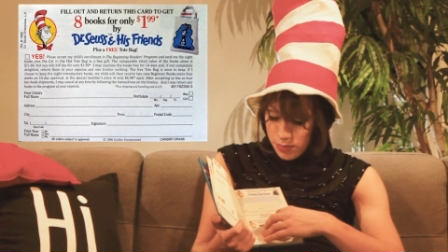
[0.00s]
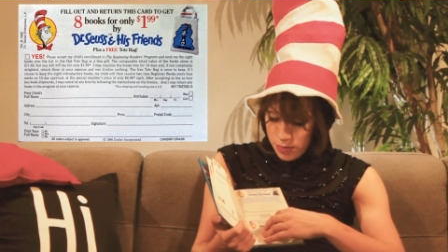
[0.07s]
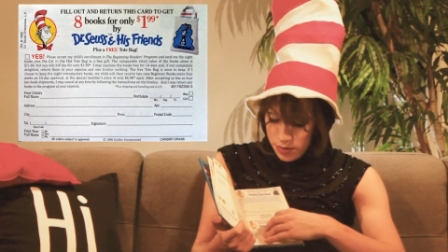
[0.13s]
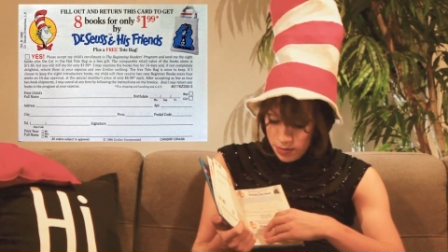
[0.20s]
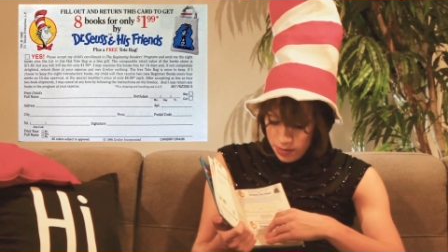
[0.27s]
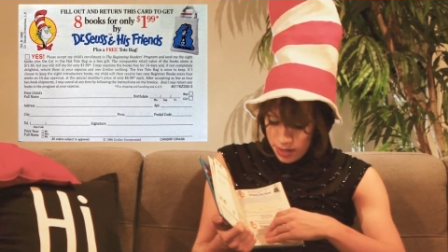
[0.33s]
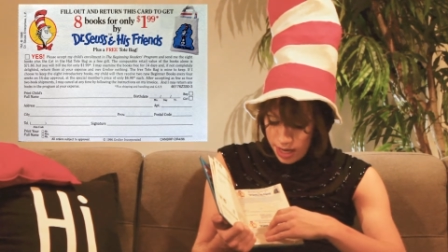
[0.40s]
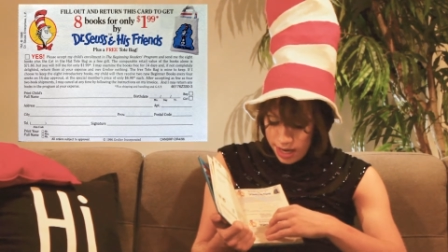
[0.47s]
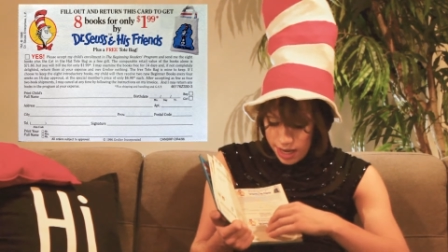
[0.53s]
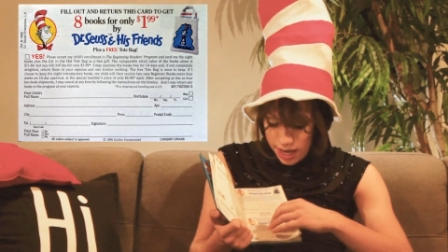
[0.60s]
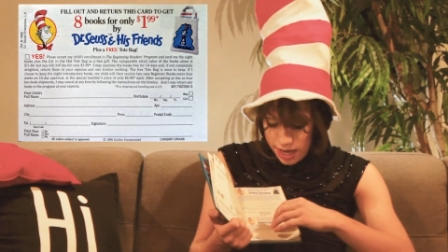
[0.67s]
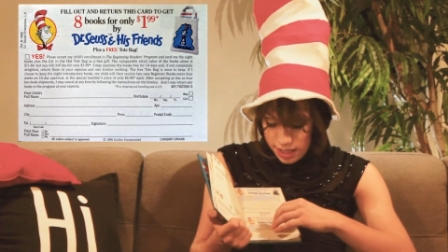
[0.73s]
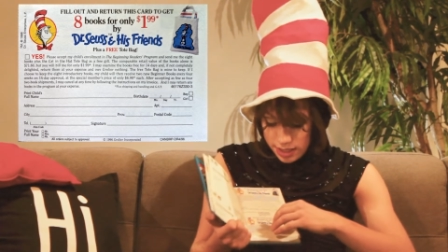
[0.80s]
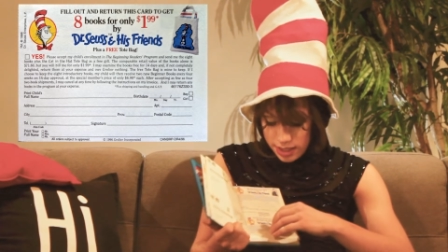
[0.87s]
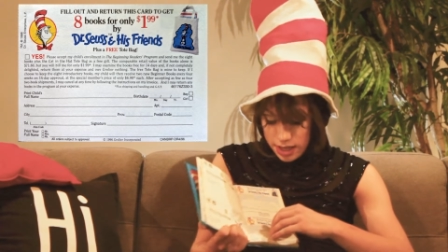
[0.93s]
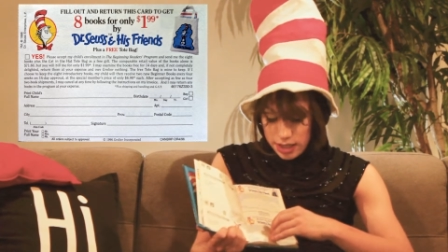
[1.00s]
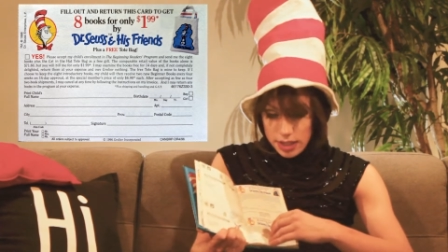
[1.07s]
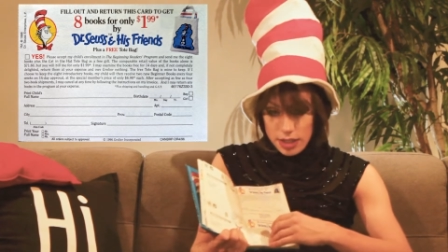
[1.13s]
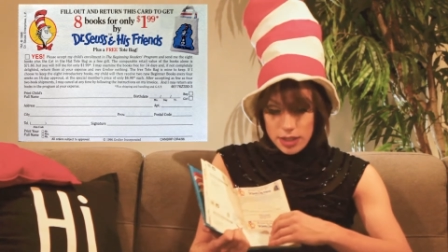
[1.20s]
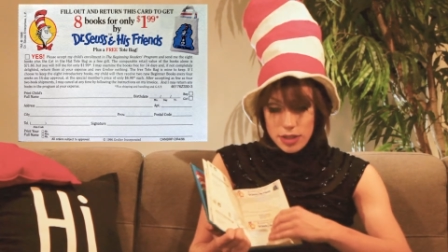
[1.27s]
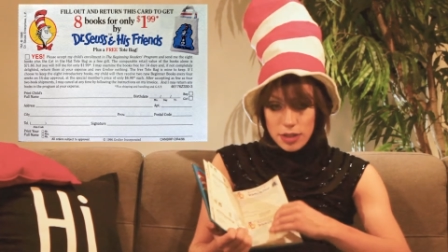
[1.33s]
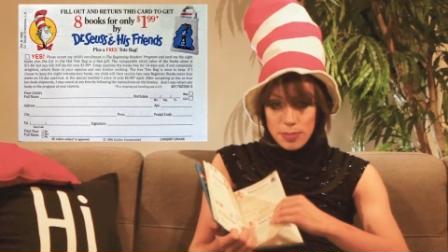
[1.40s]
You can get eight
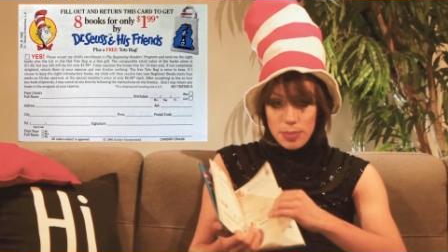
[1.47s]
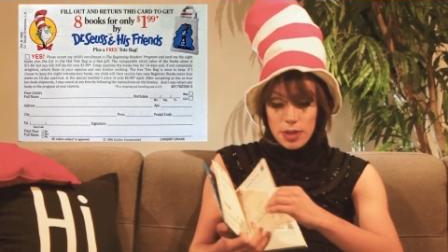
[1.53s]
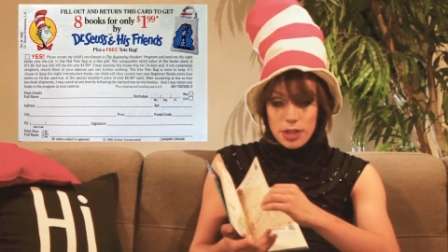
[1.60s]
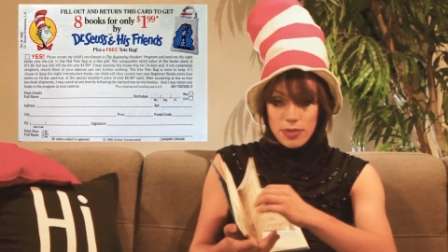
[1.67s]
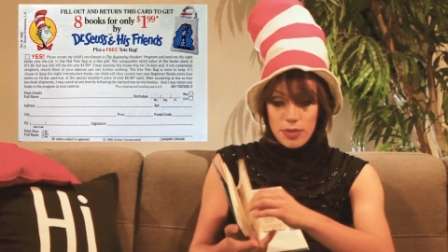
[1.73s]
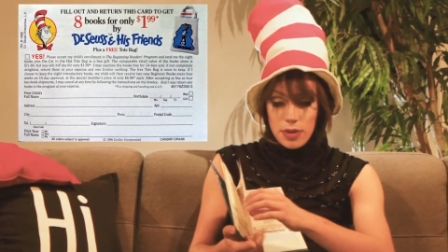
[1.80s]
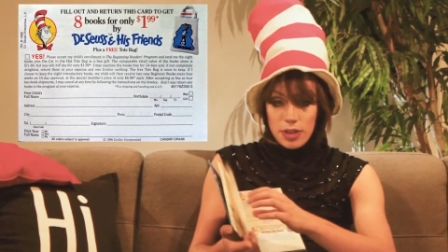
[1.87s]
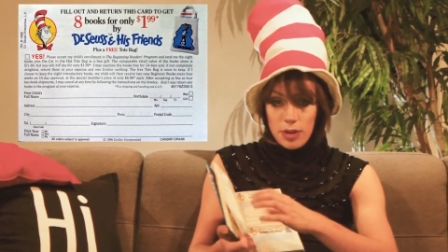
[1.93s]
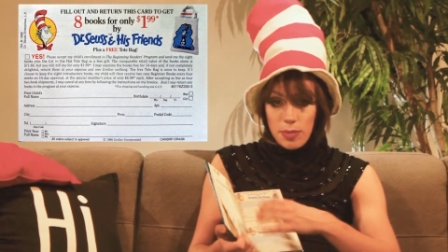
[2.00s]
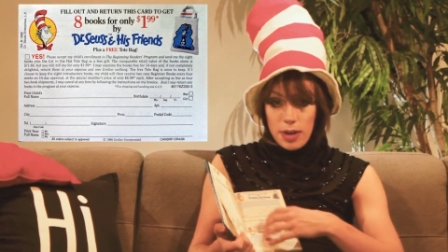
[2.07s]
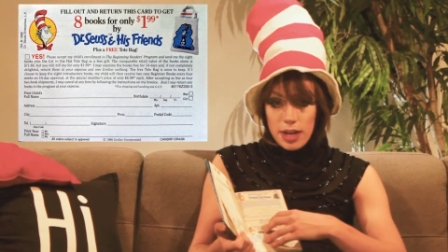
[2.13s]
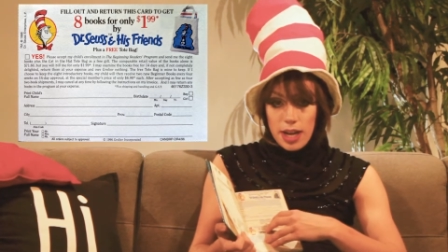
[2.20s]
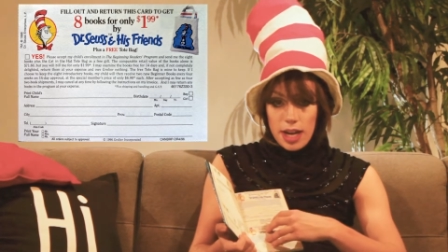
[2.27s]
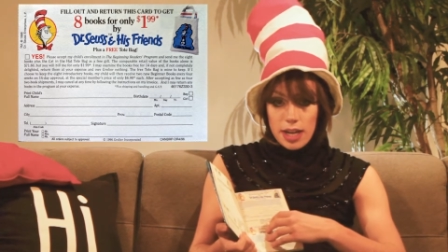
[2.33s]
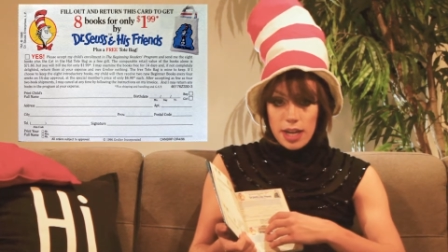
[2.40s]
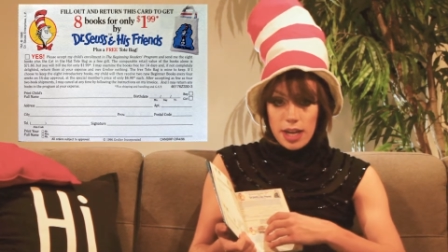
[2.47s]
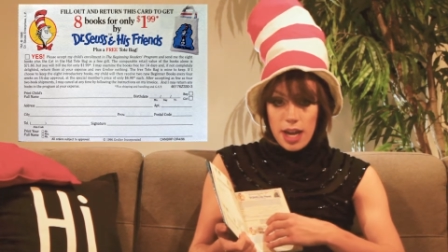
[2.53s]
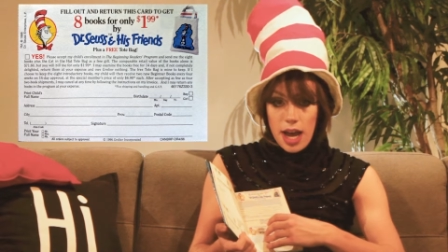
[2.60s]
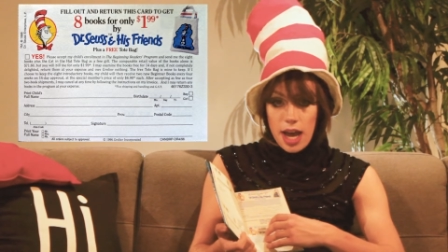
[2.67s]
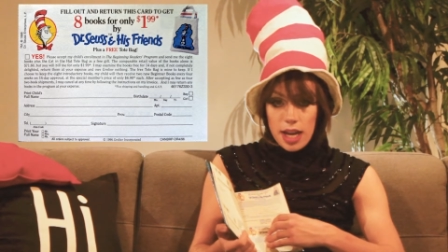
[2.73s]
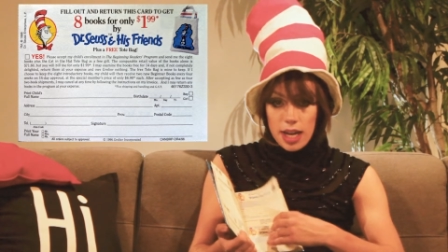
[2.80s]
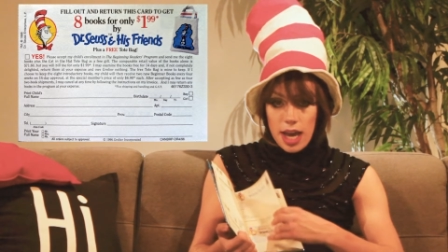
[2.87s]
Dr. Seuss books for only
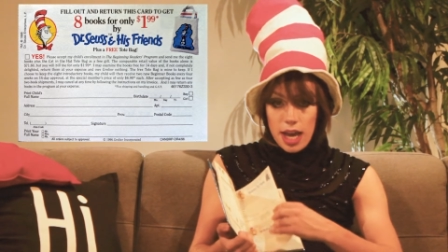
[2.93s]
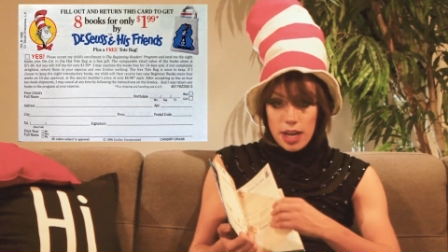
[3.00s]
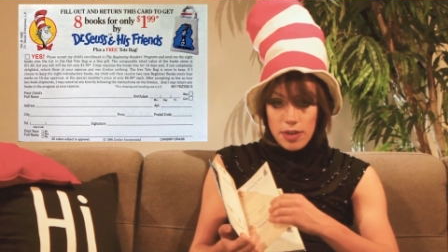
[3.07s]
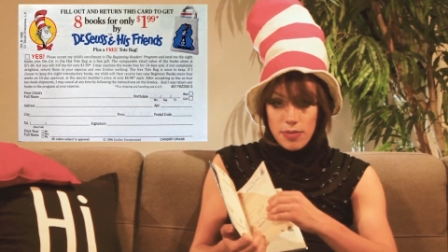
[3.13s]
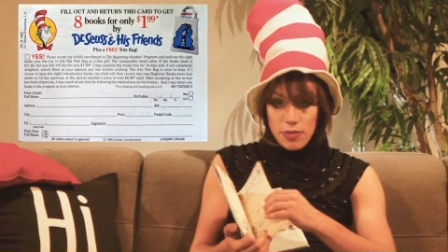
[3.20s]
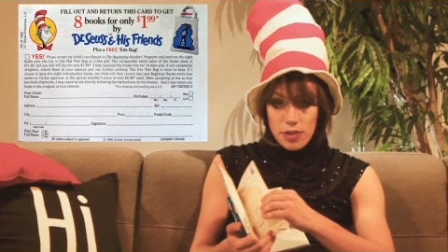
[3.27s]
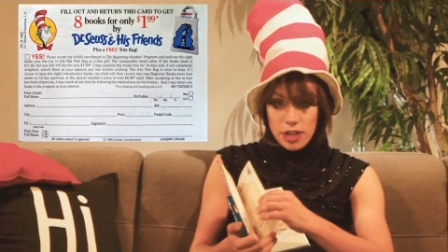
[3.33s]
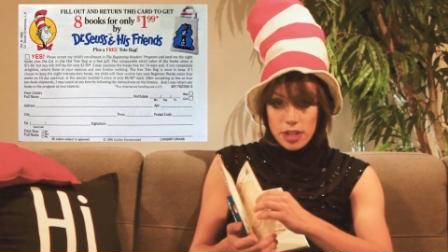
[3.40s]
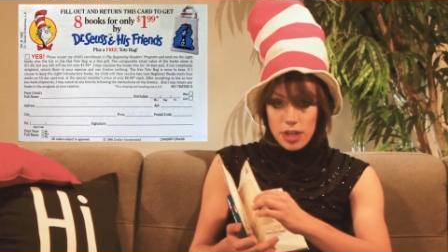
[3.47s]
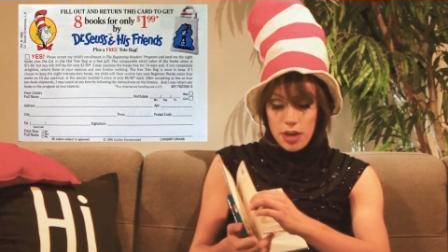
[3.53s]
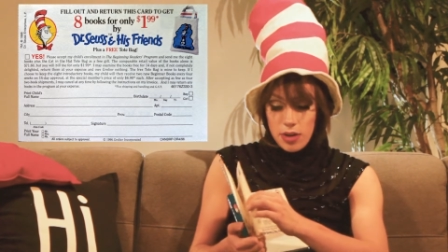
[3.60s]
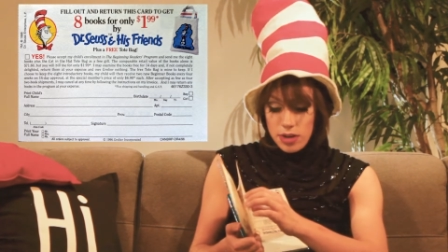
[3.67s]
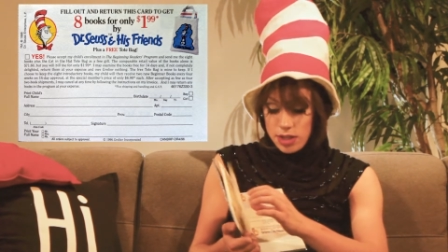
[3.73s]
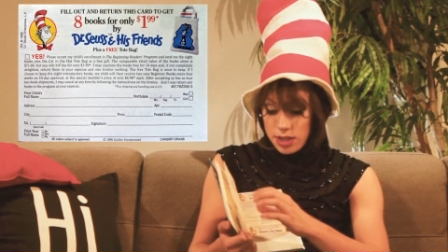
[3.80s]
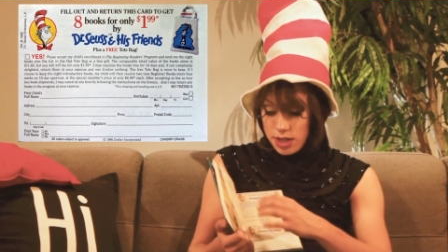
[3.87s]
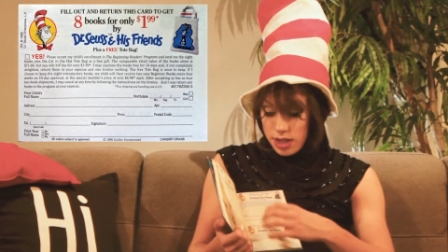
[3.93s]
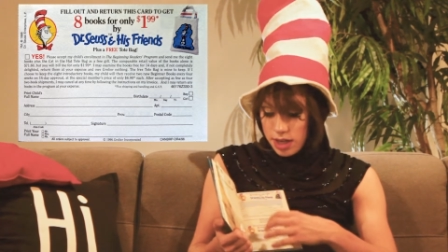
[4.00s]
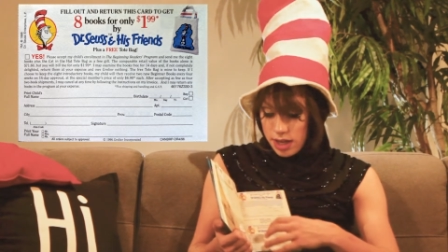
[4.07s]
$1.99 and a free tote.